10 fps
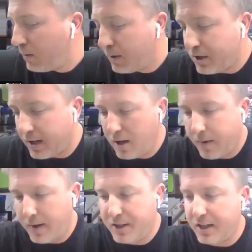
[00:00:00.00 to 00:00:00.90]
which I
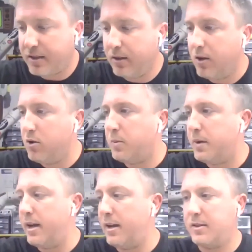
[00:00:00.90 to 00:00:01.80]
know I just loaned
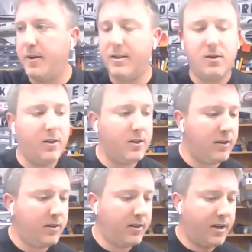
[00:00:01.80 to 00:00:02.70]
one out to my
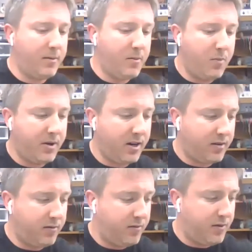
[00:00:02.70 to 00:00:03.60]
daughter, and I'm hoping I
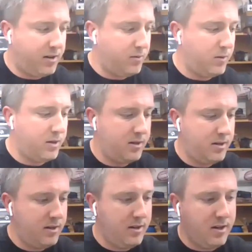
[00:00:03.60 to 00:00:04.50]
can find one
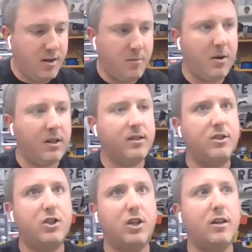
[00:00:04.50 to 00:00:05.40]
amongst
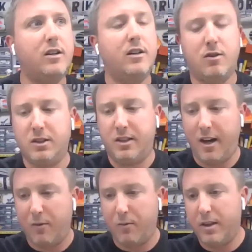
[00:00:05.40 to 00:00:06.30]
the junk. Chris, do
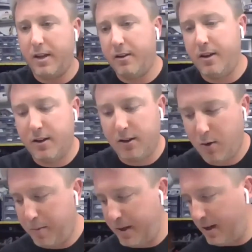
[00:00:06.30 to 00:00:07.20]
you have one there that you can
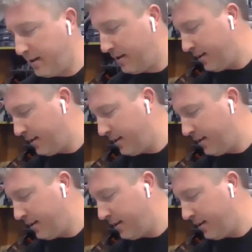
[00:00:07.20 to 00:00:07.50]
loan me?